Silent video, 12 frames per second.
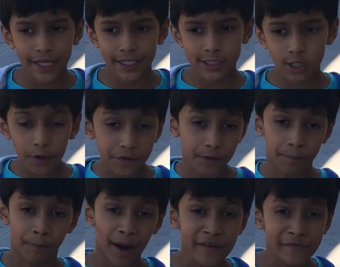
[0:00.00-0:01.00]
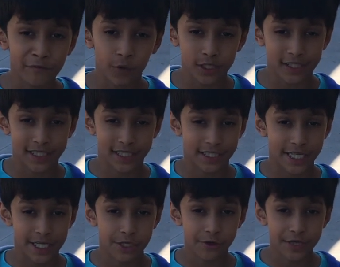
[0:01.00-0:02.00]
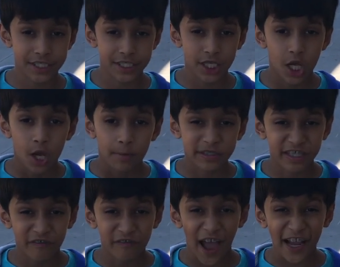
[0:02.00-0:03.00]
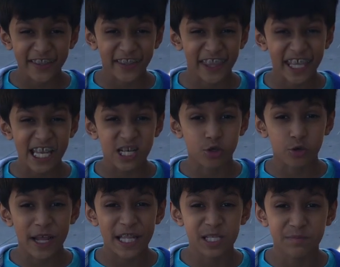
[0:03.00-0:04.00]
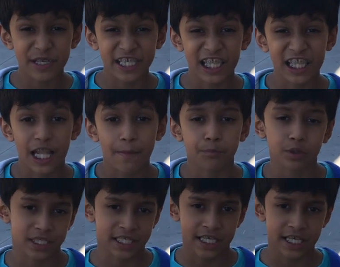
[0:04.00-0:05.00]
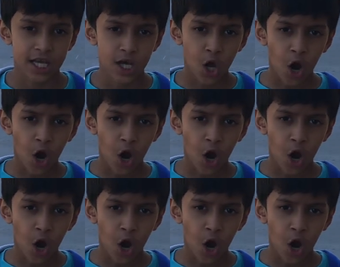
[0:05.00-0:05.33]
it's not the bite force that's dangerous, but the fact that they can transmit leprosy,